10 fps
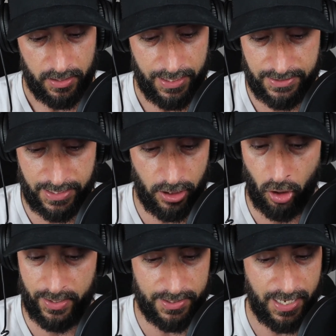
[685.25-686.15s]
he
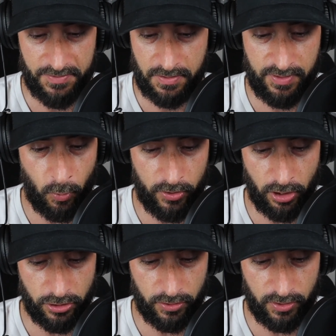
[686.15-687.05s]
did have 71
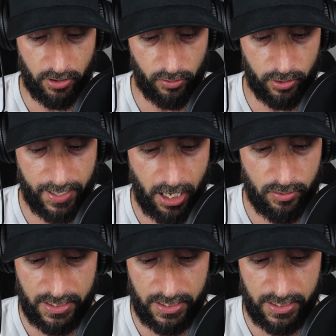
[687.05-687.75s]
yards on the ground.